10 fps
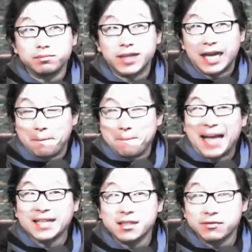kind of
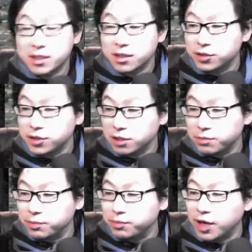massive stitching,
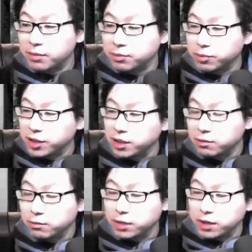but probably
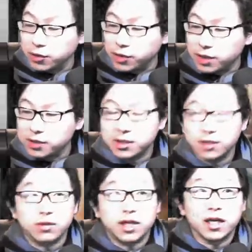what you can see
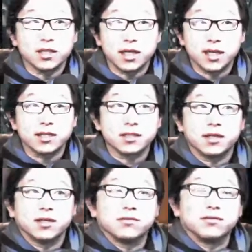online is like this
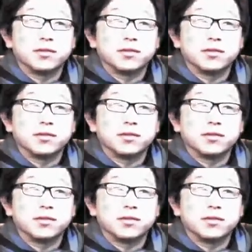kind of